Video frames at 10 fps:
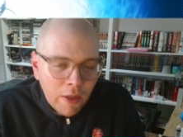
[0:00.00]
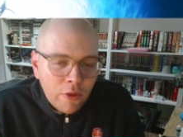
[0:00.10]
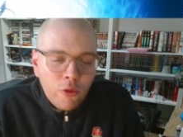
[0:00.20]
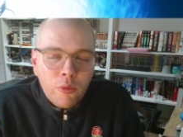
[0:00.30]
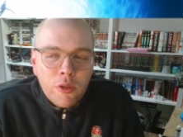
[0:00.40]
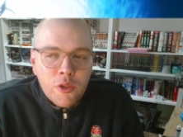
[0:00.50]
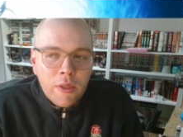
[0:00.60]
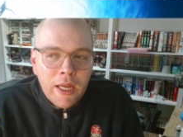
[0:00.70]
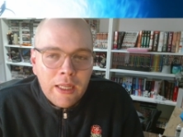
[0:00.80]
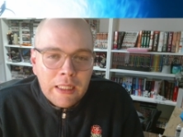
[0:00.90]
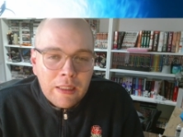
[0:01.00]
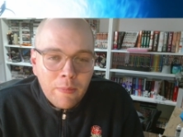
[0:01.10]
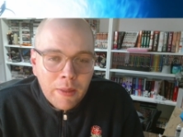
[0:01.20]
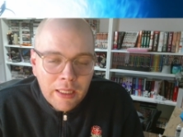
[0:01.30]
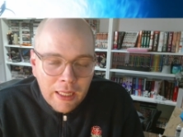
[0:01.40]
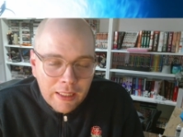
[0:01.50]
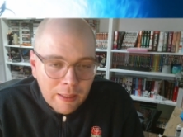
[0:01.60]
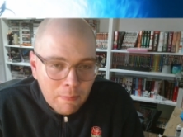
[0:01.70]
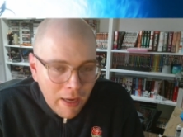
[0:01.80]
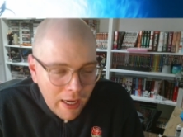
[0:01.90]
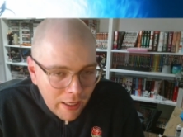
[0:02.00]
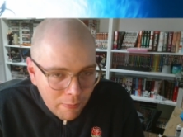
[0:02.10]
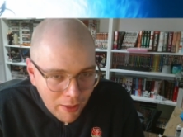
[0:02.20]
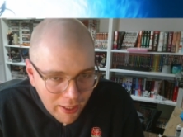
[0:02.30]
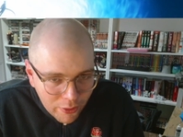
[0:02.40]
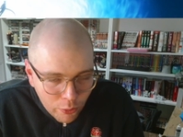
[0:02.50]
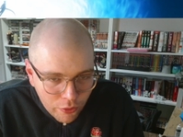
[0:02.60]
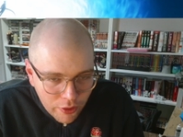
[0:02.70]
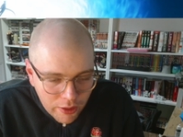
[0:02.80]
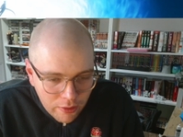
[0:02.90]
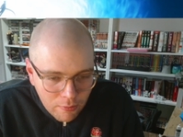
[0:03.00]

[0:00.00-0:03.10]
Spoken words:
I do wish we ended a bit like the manga panel did,